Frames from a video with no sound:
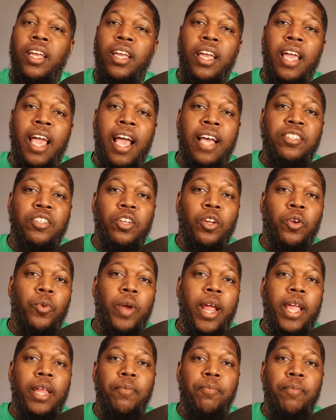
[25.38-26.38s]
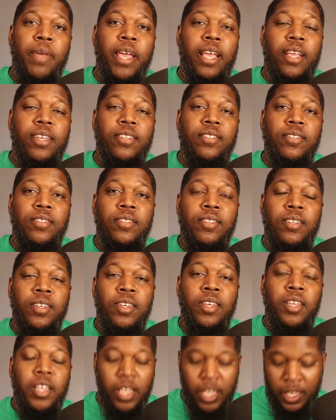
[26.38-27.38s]
has a great mix.
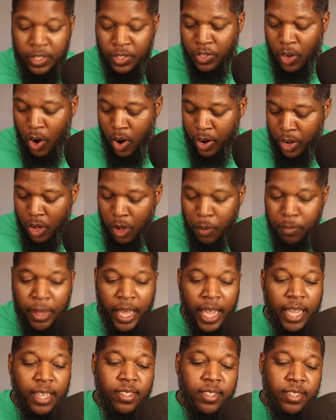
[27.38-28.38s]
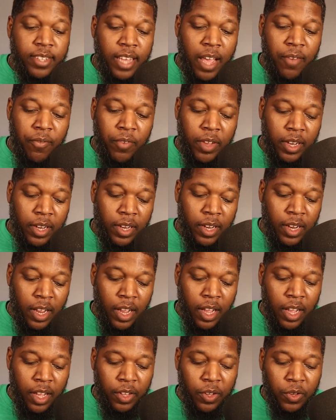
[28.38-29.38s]
And starting on page 7,
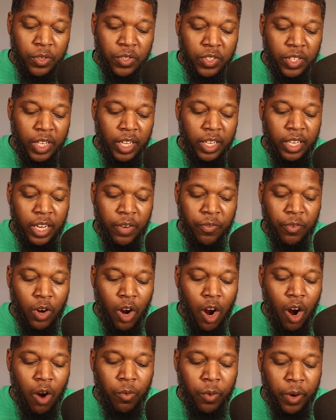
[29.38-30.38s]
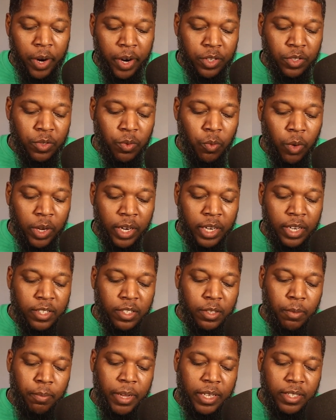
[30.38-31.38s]
you'll see different artworks. One of the
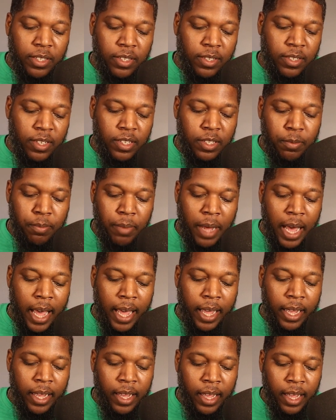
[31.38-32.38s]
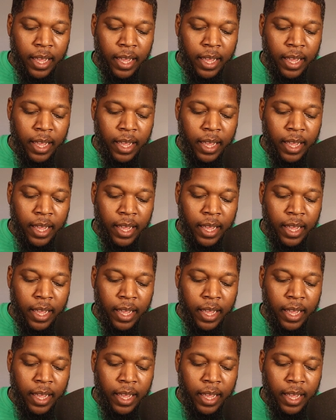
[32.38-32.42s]
submissions is by